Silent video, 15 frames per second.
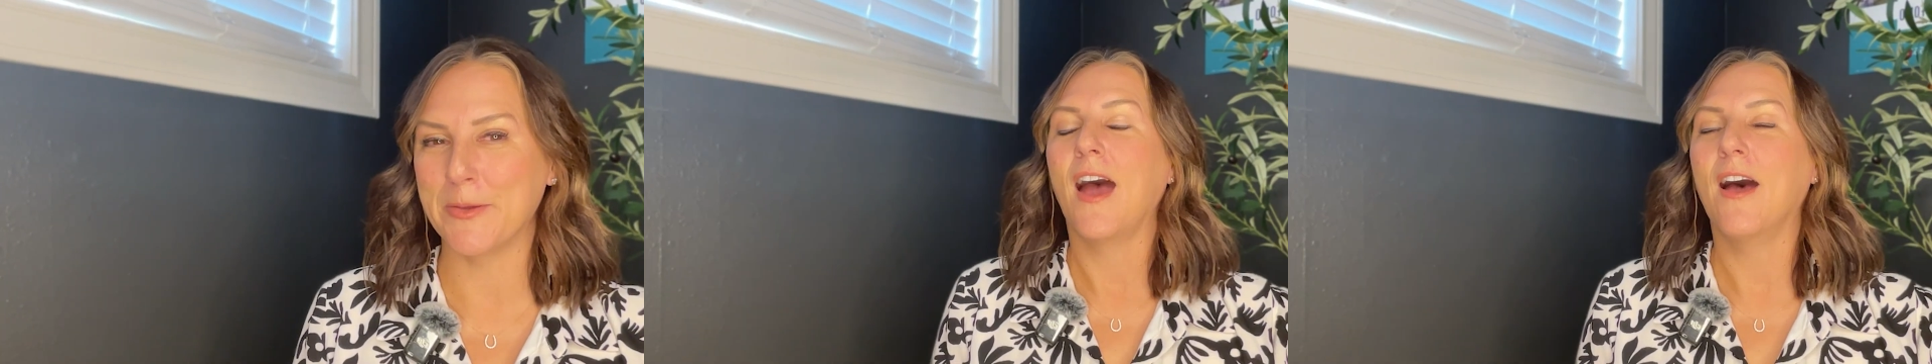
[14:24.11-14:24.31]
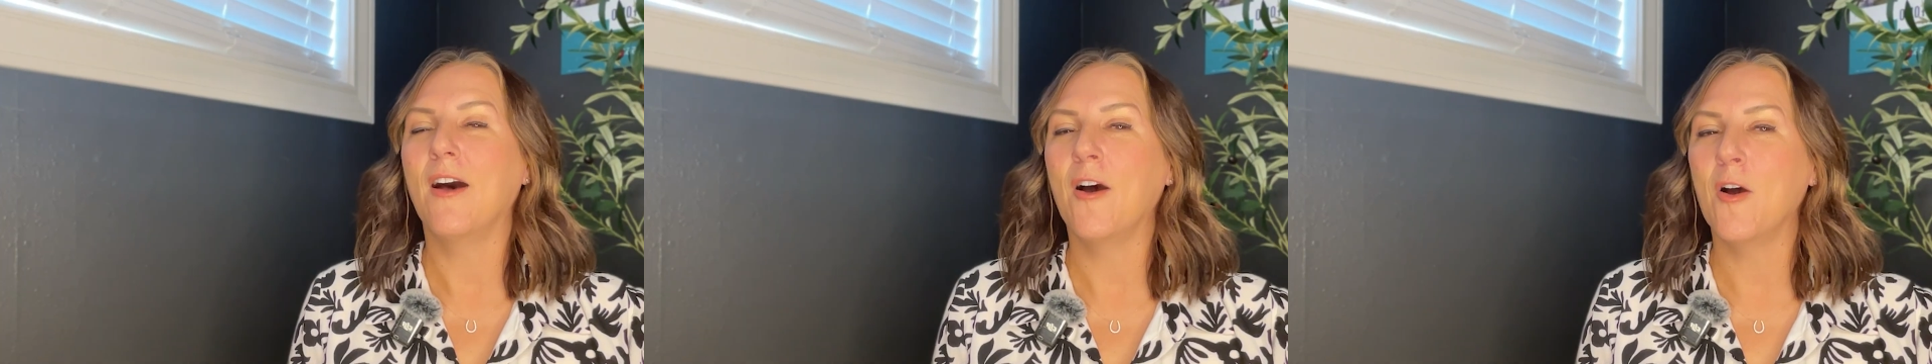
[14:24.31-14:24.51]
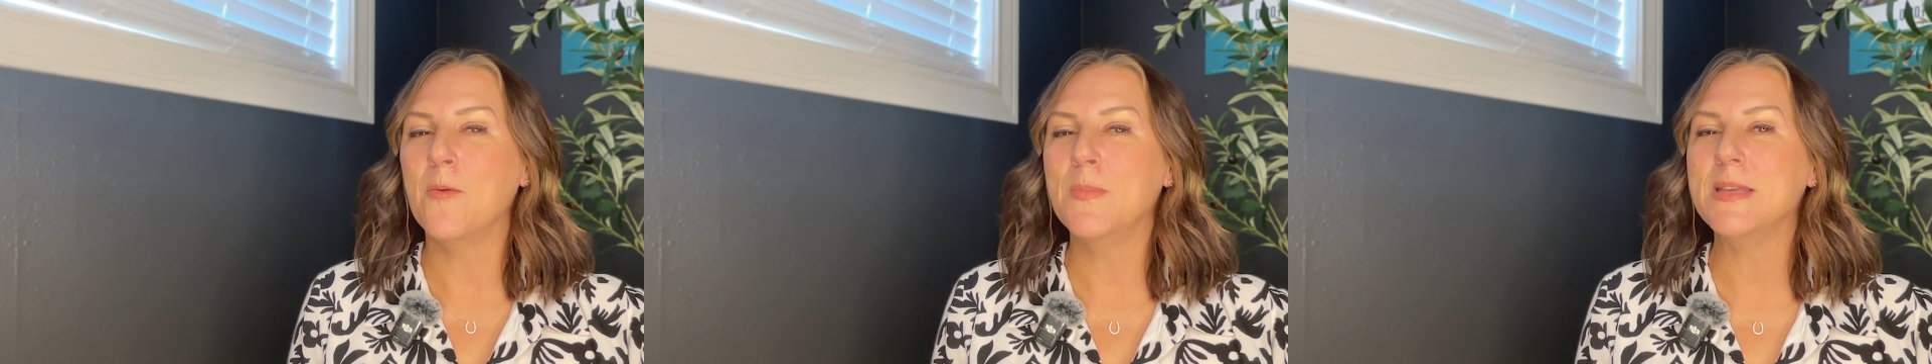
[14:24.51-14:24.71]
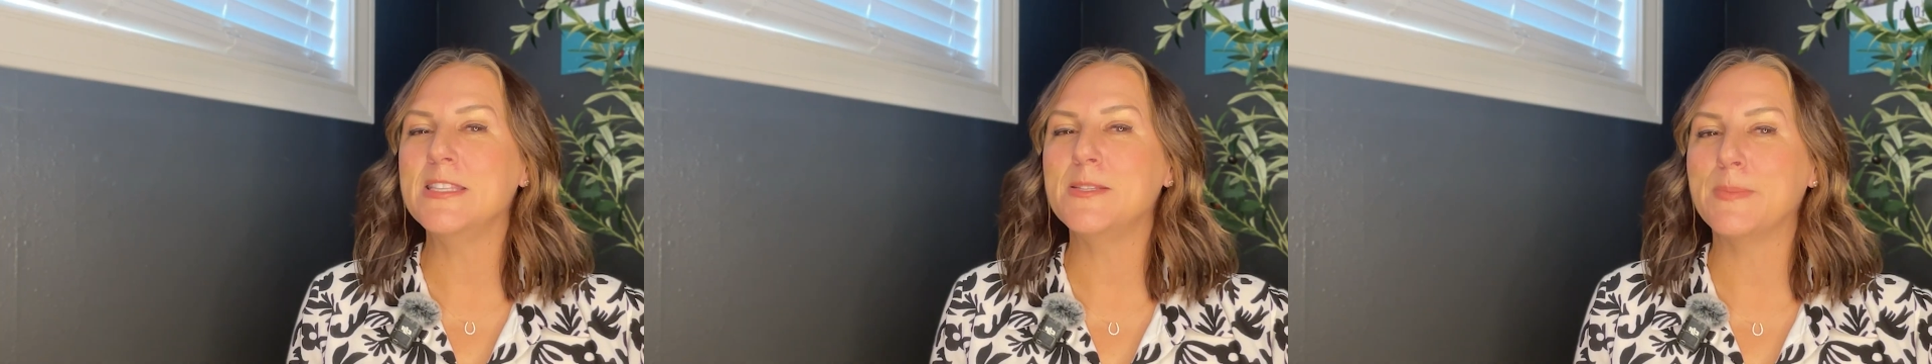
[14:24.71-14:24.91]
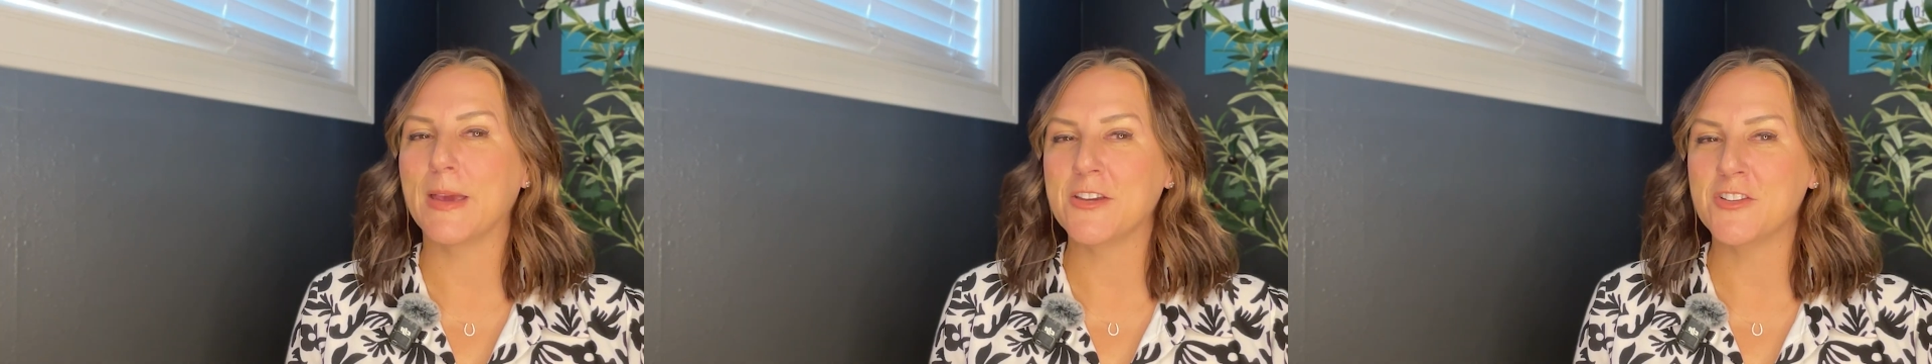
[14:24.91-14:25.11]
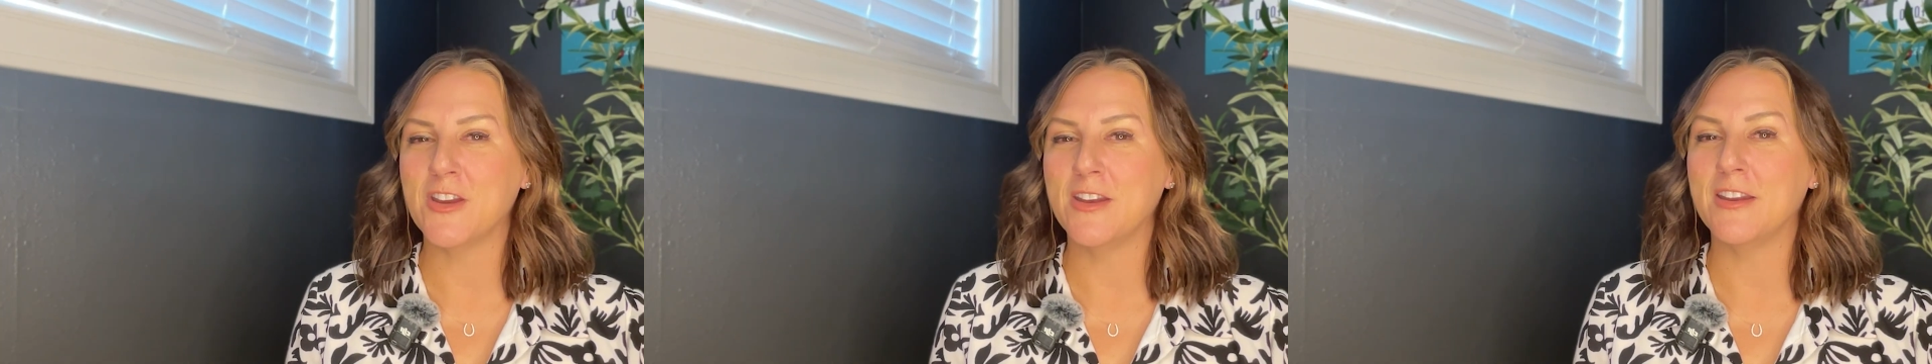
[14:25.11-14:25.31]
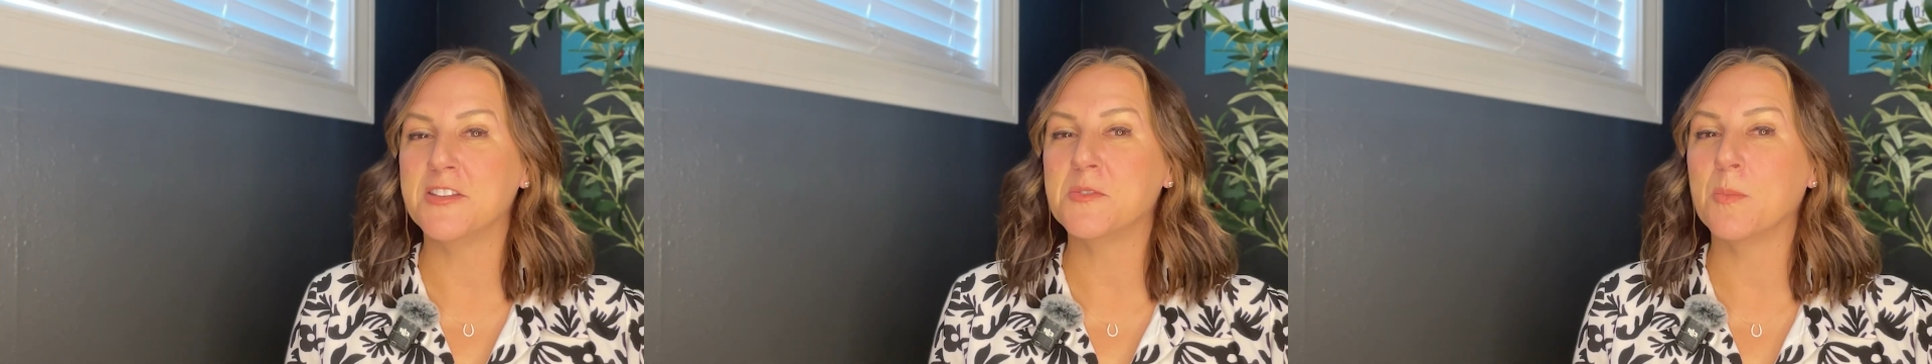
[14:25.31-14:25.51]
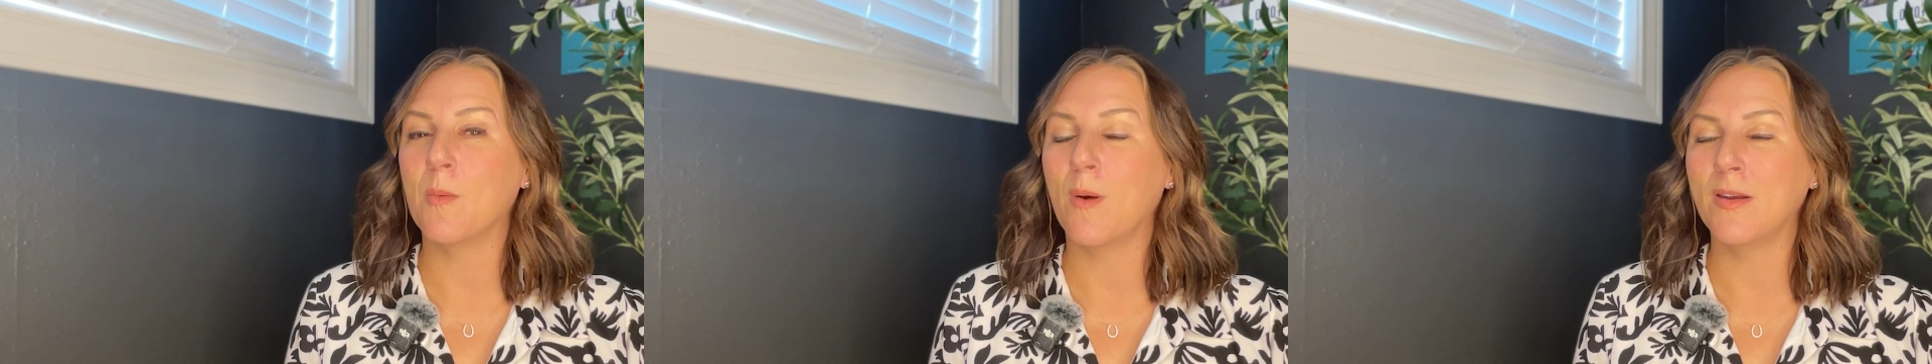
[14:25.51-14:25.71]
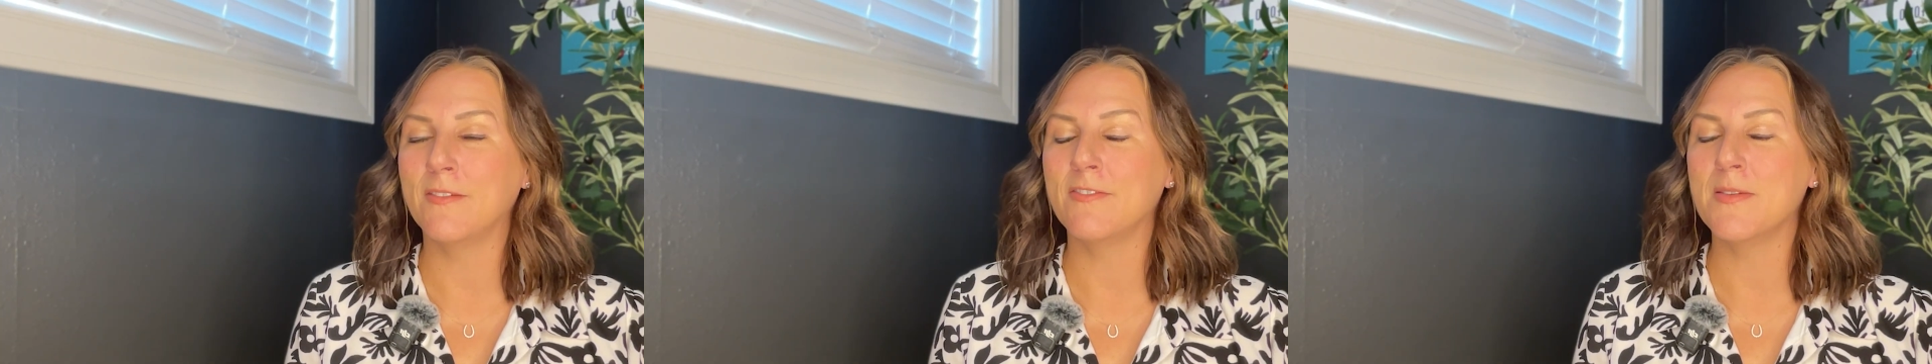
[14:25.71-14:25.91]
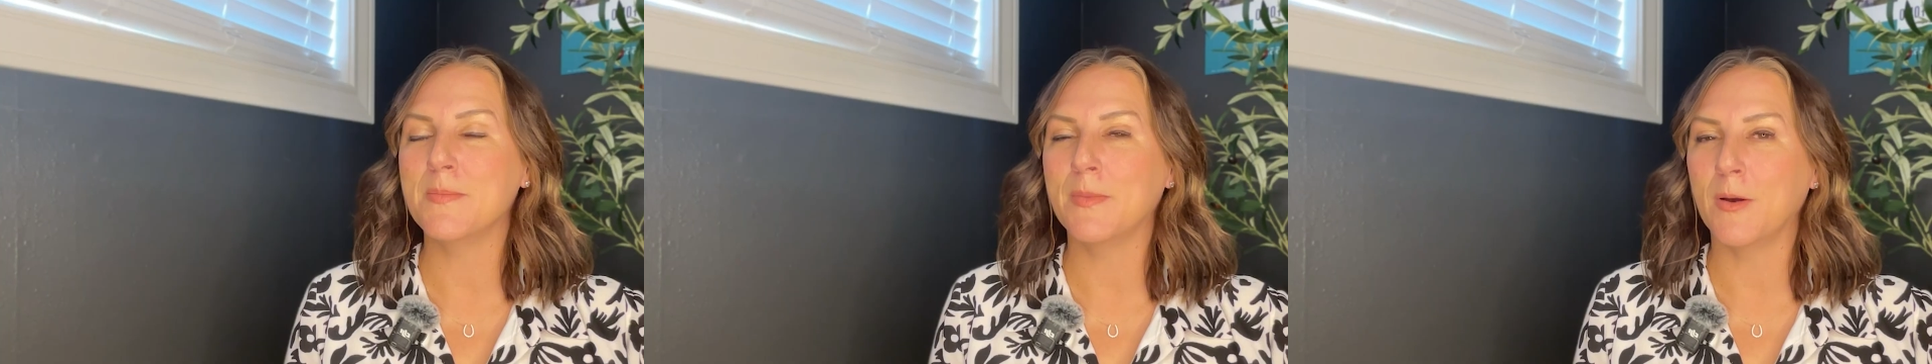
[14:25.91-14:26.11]
A home inspection is one of
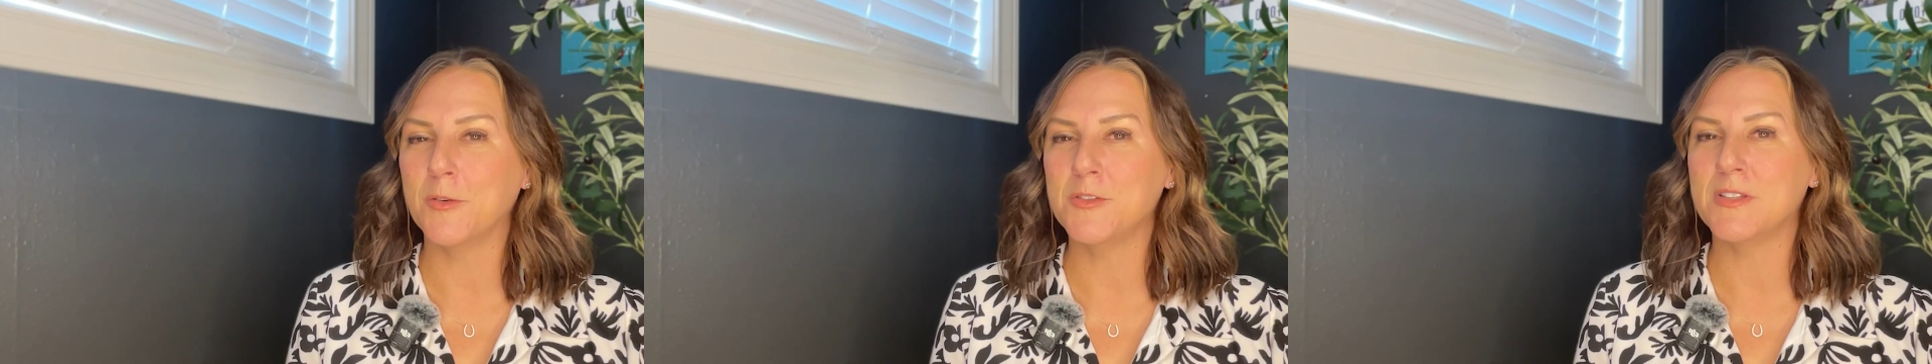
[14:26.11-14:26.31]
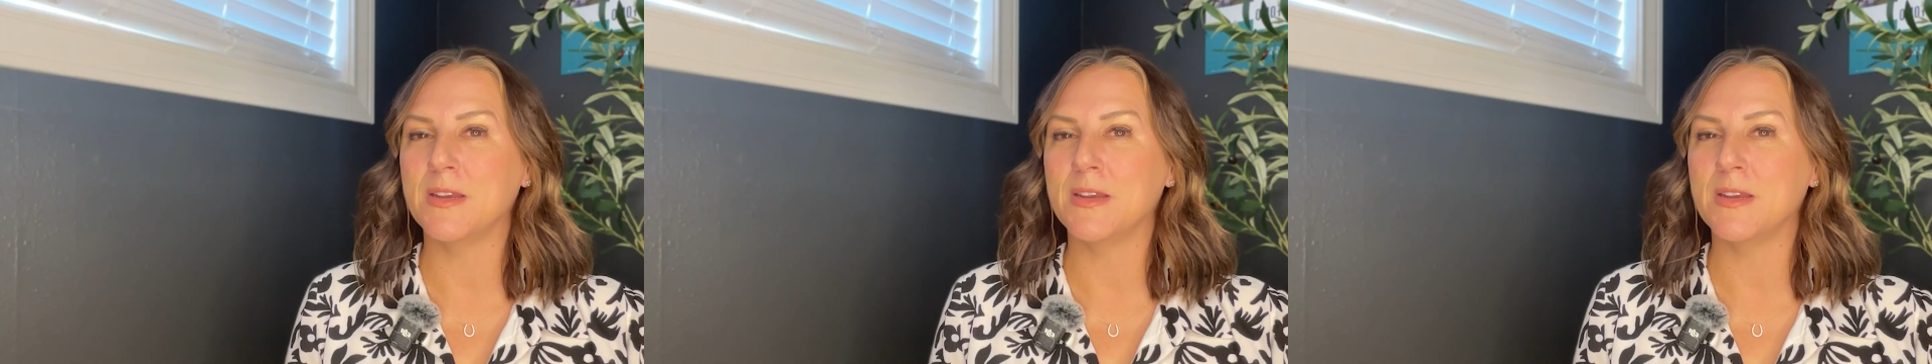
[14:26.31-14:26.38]
the most